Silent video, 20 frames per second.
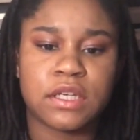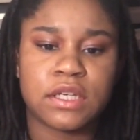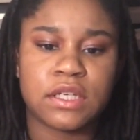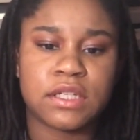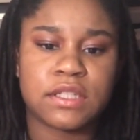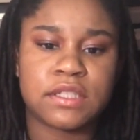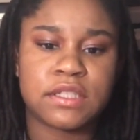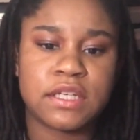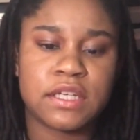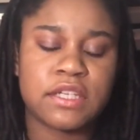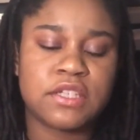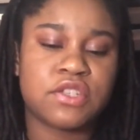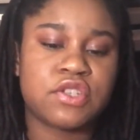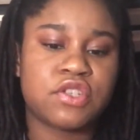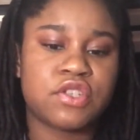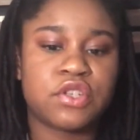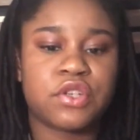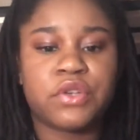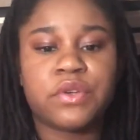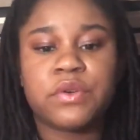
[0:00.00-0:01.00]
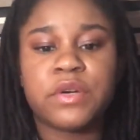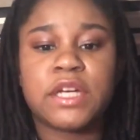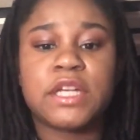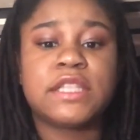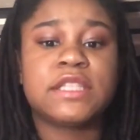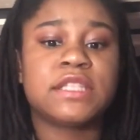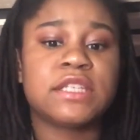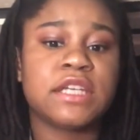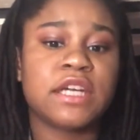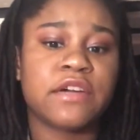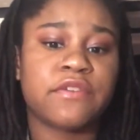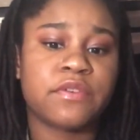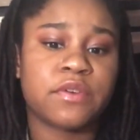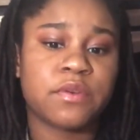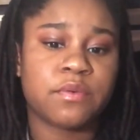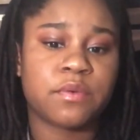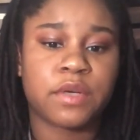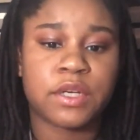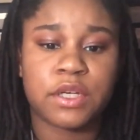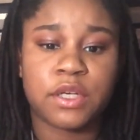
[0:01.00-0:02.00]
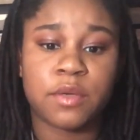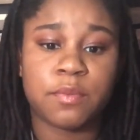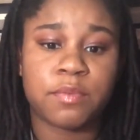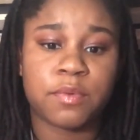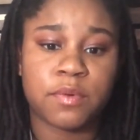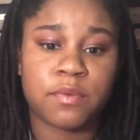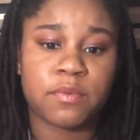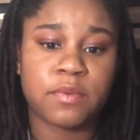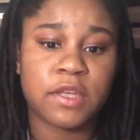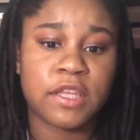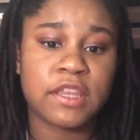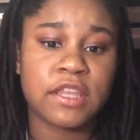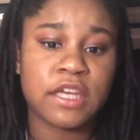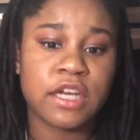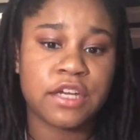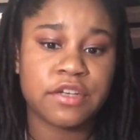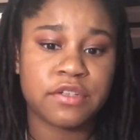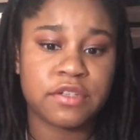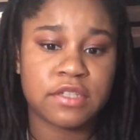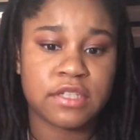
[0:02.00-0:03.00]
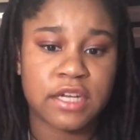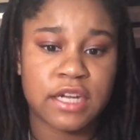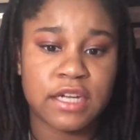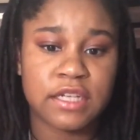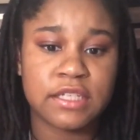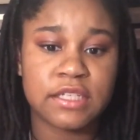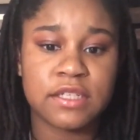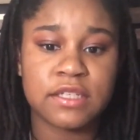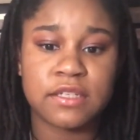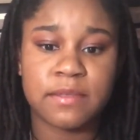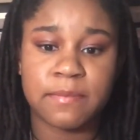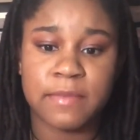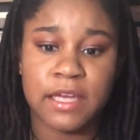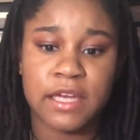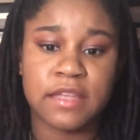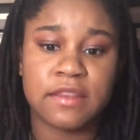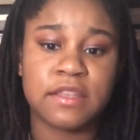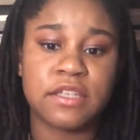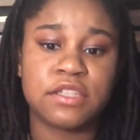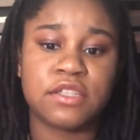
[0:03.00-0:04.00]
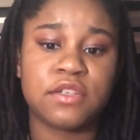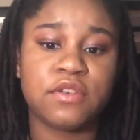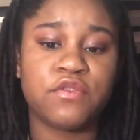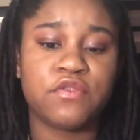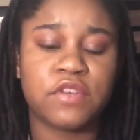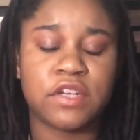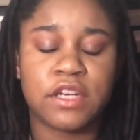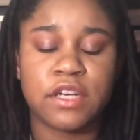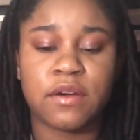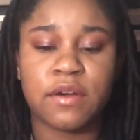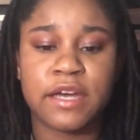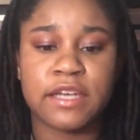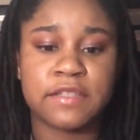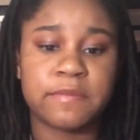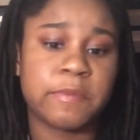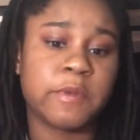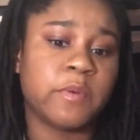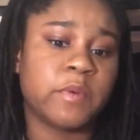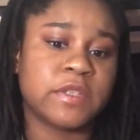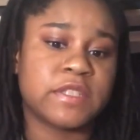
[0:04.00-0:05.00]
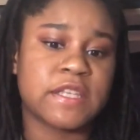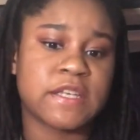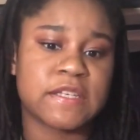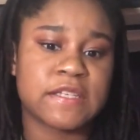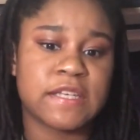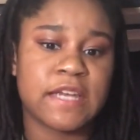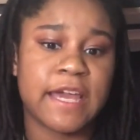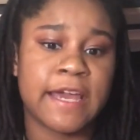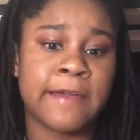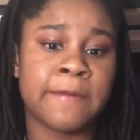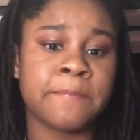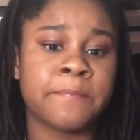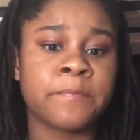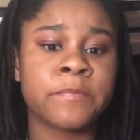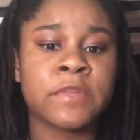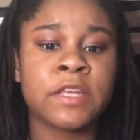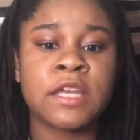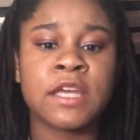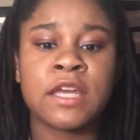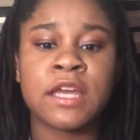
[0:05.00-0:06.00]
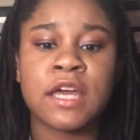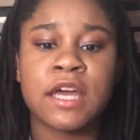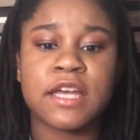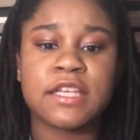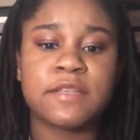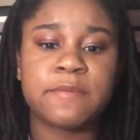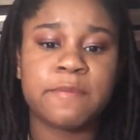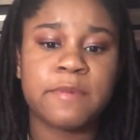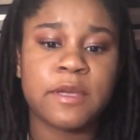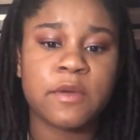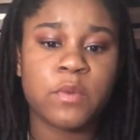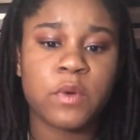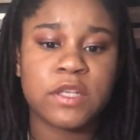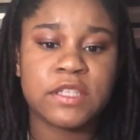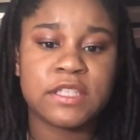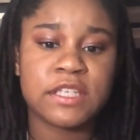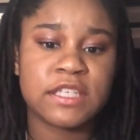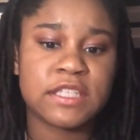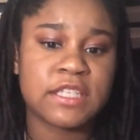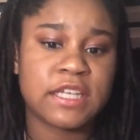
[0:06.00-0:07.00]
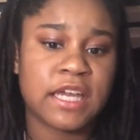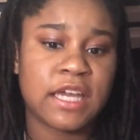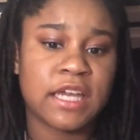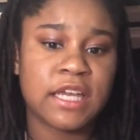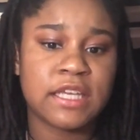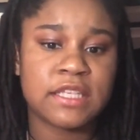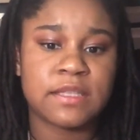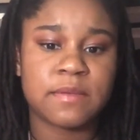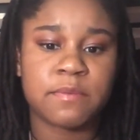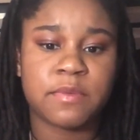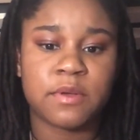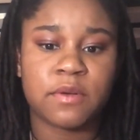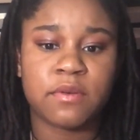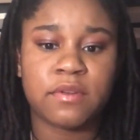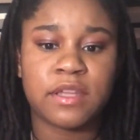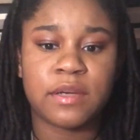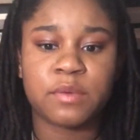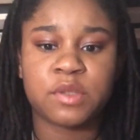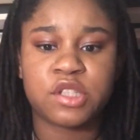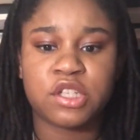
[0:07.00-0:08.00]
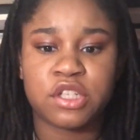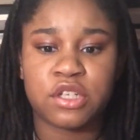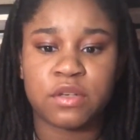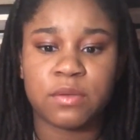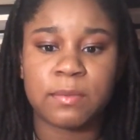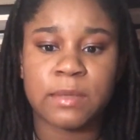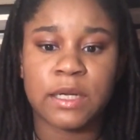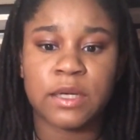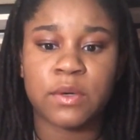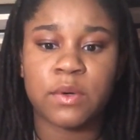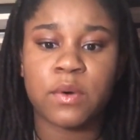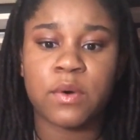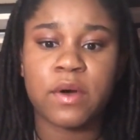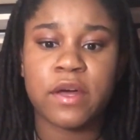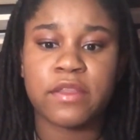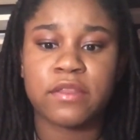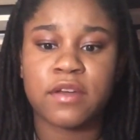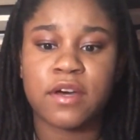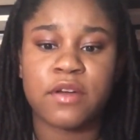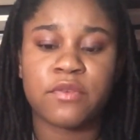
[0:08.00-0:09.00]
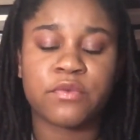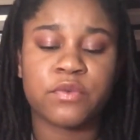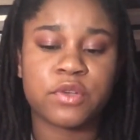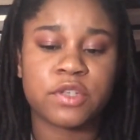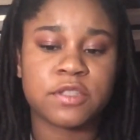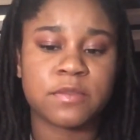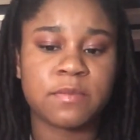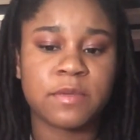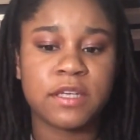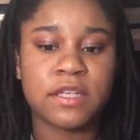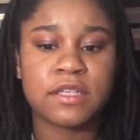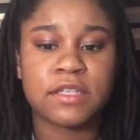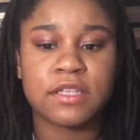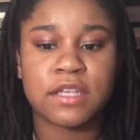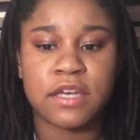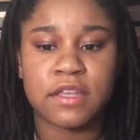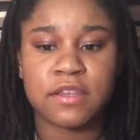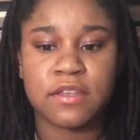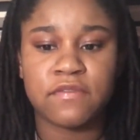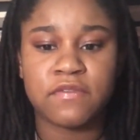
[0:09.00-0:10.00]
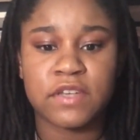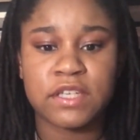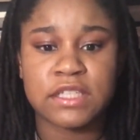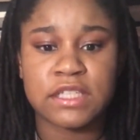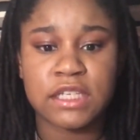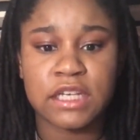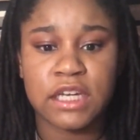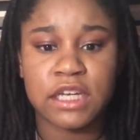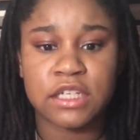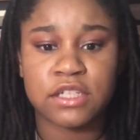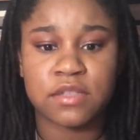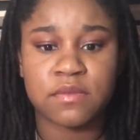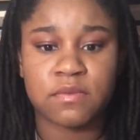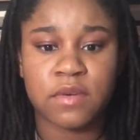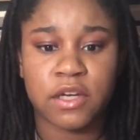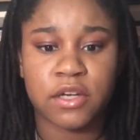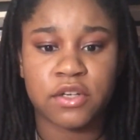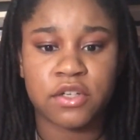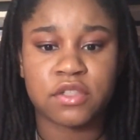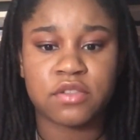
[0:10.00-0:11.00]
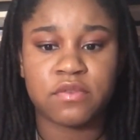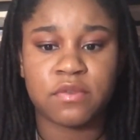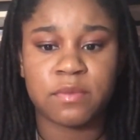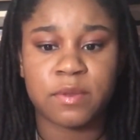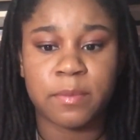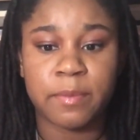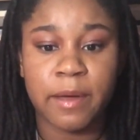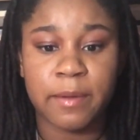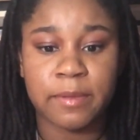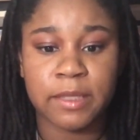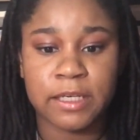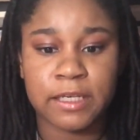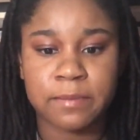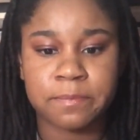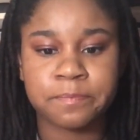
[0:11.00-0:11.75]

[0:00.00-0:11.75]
It says, "To NC Governor Roy Cooper, we the undersigned demand that you veto SB 168. SB 168 is a bill that would shield medical and law enforcement death investigation records from the public.